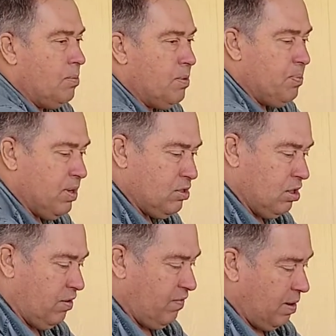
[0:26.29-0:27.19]
depends on
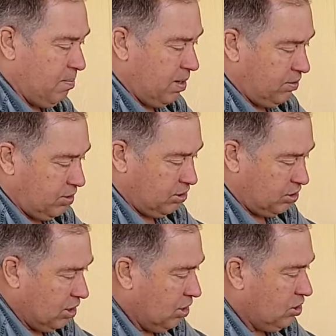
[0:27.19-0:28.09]
if I mount
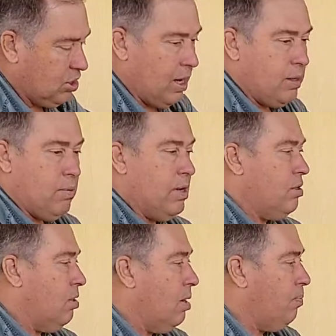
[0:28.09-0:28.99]
this sideways
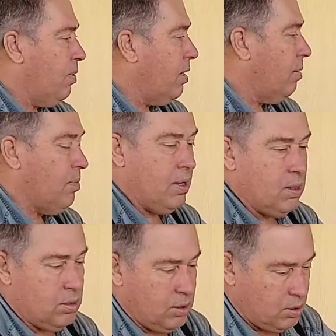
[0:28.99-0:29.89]
or upright. I'm not
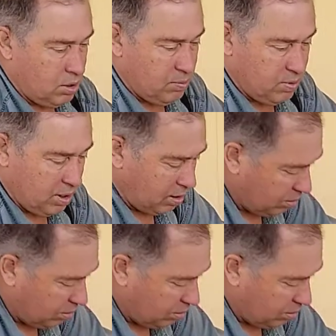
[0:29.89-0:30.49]
determined how to